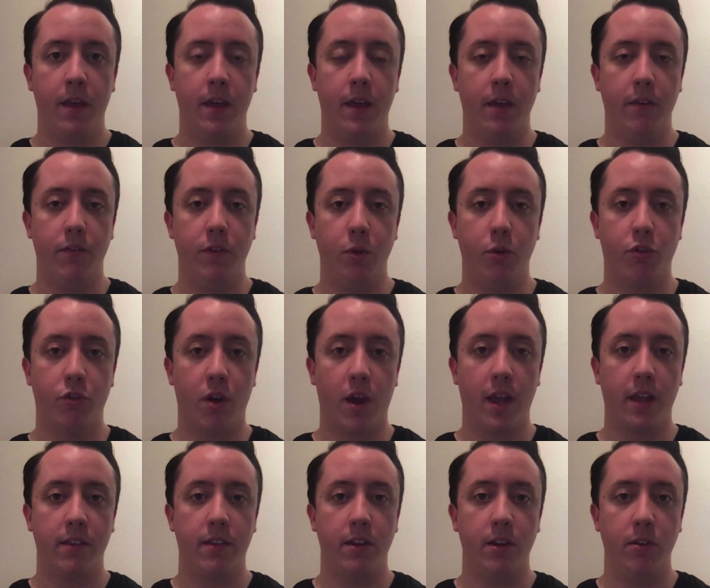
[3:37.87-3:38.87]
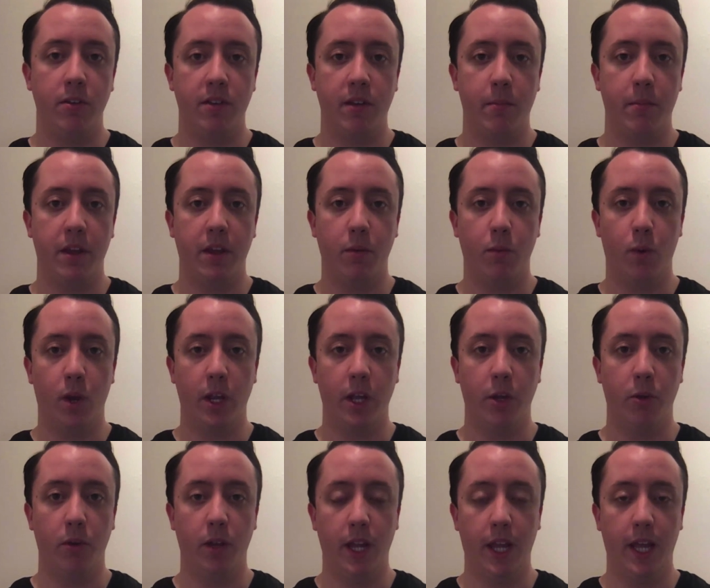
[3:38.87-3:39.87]
If you're trying to do something where
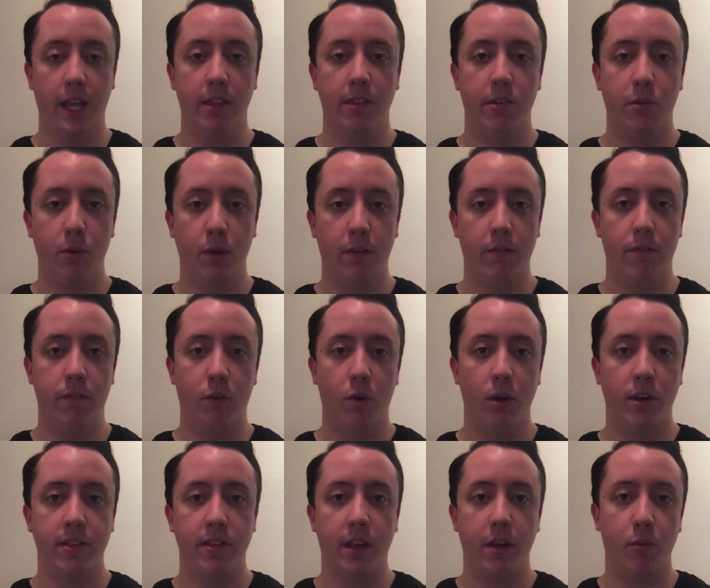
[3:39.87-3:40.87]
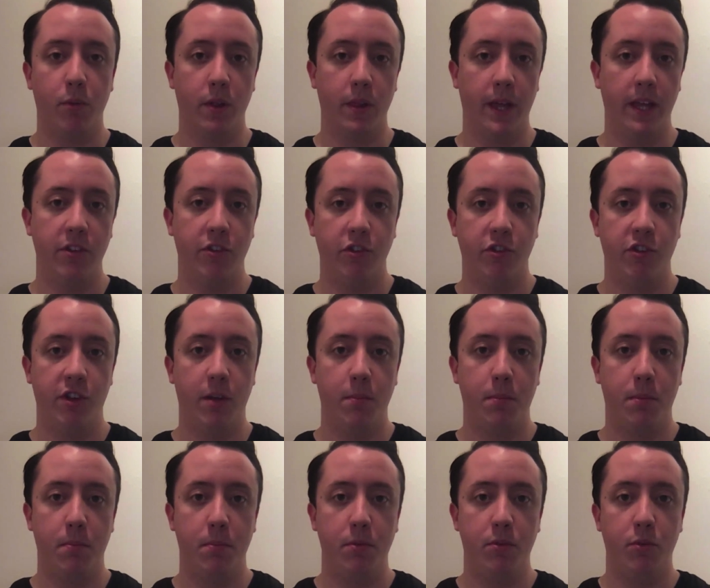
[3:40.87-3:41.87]
you need to enforce a
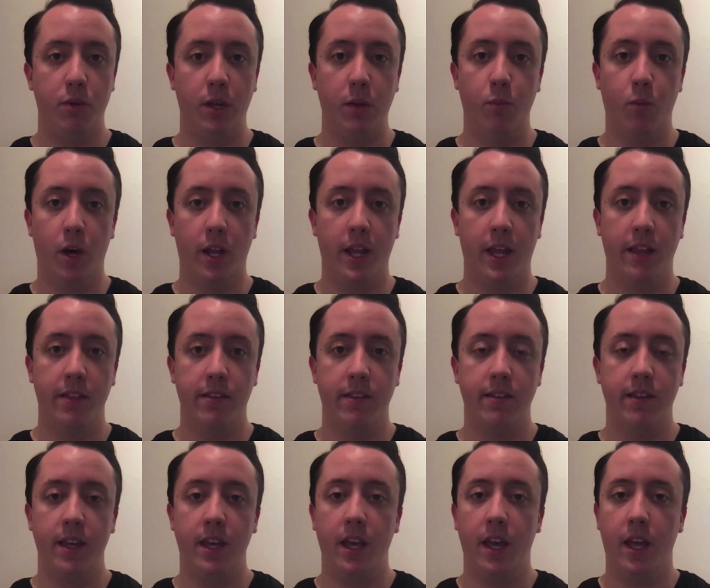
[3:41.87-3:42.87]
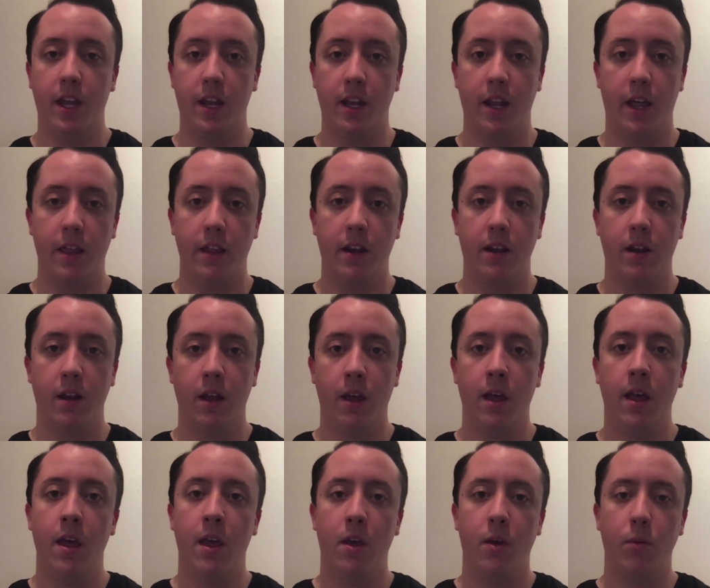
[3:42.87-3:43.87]
relationship between one entity and another,
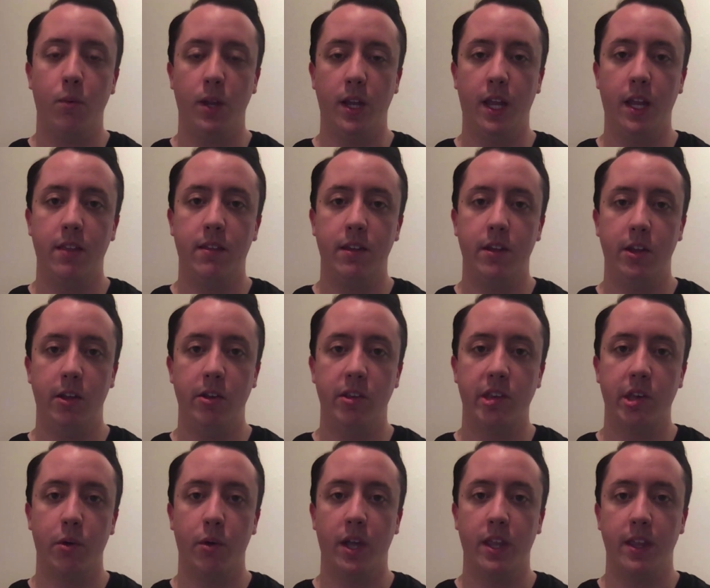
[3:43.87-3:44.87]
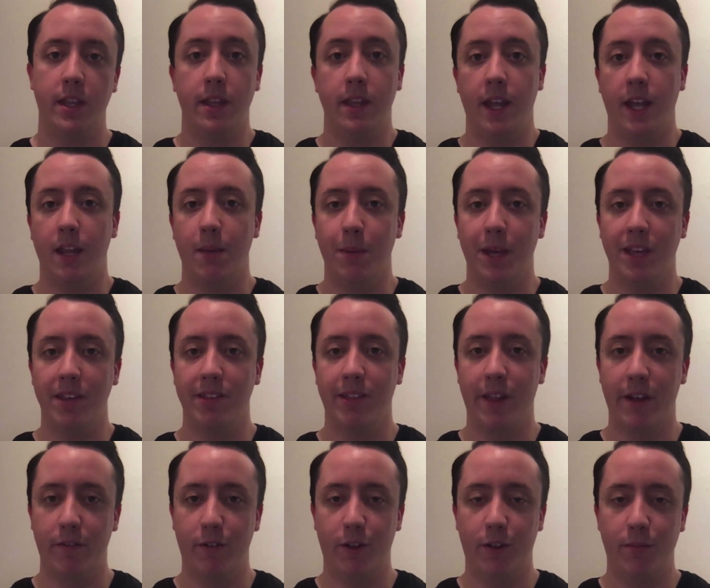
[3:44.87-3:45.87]
we need to do so at the database
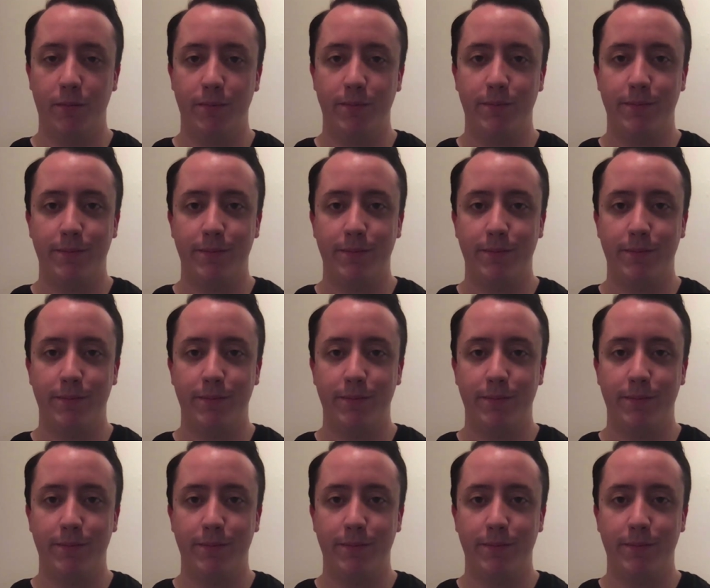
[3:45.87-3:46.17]
level.